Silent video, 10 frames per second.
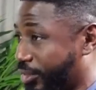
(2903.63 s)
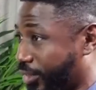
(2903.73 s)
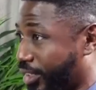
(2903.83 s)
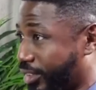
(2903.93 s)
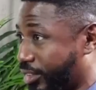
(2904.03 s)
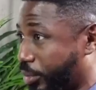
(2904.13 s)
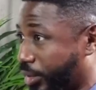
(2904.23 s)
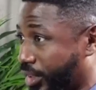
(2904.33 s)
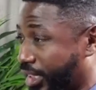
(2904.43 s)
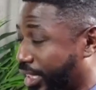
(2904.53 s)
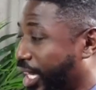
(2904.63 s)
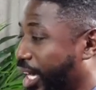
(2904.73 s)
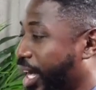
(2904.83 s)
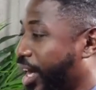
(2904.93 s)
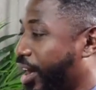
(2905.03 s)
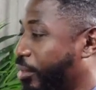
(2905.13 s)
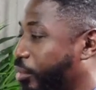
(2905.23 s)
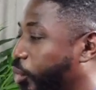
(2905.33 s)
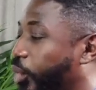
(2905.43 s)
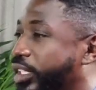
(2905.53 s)
Francis building.
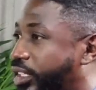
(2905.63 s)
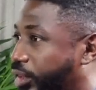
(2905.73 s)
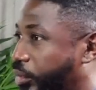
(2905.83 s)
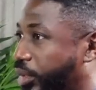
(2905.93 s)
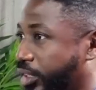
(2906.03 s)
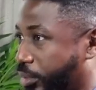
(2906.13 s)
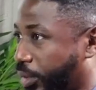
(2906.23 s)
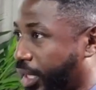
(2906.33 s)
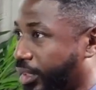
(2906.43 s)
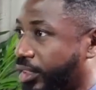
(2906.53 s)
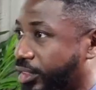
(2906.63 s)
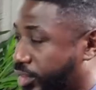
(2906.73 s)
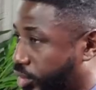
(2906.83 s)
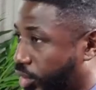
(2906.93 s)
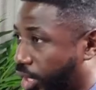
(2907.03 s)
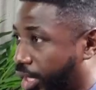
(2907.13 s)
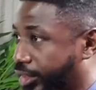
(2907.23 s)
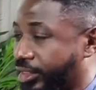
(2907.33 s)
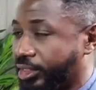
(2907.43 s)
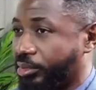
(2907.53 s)
What can we expect? Now, this is your
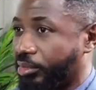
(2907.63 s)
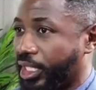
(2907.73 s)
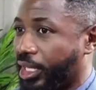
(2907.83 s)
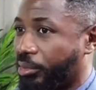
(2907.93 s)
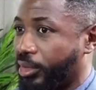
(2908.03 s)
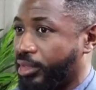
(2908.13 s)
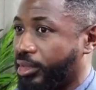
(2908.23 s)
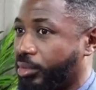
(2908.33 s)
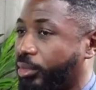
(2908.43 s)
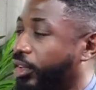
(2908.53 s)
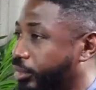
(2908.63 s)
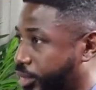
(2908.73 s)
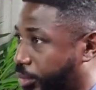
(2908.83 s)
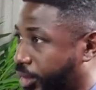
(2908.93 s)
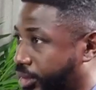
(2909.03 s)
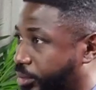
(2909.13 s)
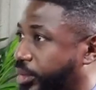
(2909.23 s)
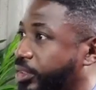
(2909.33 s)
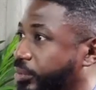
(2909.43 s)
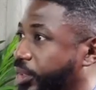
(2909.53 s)
house. It may not, it's the government's budget, but
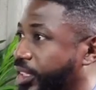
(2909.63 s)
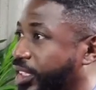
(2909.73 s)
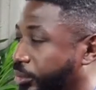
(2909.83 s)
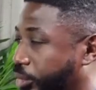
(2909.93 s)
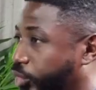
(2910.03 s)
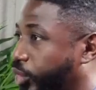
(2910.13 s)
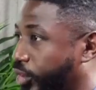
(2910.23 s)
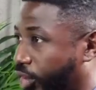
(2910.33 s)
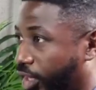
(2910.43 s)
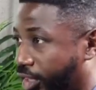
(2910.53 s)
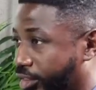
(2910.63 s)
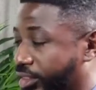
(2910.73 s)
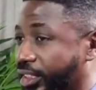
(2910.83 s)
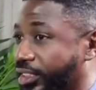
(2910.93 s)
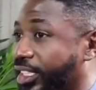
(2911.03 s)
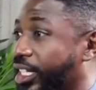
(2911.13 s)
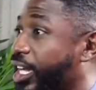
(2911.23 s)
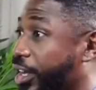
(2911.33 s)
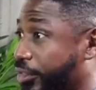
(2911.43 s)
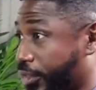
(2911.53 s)
it's being laid before your house. And,
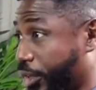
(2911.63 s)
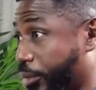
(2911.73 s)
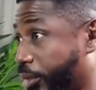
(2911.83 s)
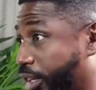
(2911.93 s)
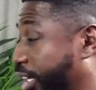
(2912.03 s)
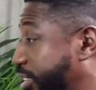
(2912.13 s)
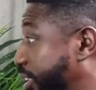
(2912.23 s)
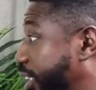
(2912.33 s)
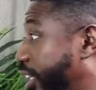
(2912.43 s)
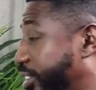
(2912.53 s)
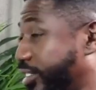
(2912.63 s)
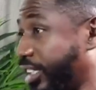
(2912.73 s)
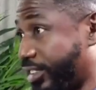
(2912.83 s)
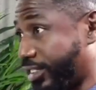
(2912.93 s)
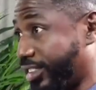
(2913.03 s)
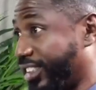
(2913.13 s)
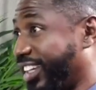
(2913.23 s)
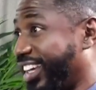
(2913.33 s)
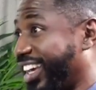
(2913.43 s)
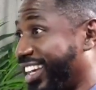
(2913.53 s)
and I remember last year it got a little testy
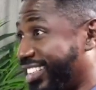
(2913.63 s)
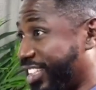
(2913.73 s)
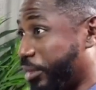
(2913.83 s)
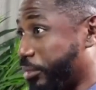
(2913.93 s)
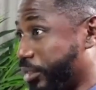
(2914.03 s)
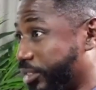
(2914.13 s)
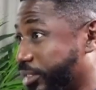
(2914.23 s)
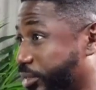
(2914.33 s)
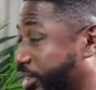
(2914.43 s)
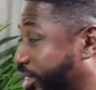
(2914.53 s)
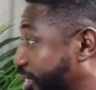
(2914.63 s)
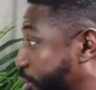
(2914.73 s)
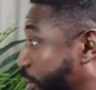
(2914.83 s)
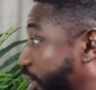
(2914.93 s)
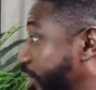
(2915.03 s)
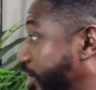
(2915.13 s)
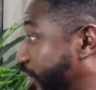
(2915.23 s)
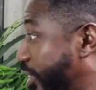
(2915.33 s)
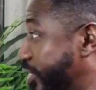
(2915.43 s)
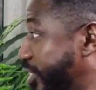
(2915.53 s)
at times too, so we can expect the
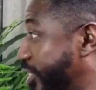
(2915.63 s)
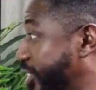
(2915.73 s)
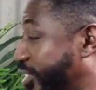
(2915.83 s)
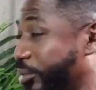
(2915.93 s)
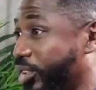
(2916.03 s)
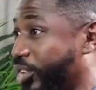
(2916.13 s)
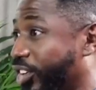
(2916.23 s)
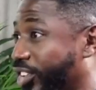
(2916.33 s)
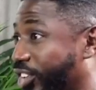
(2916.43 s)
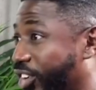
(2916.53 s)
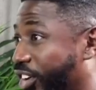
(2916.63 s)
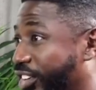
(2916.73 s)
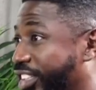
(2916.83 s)
gloves to either be on or off.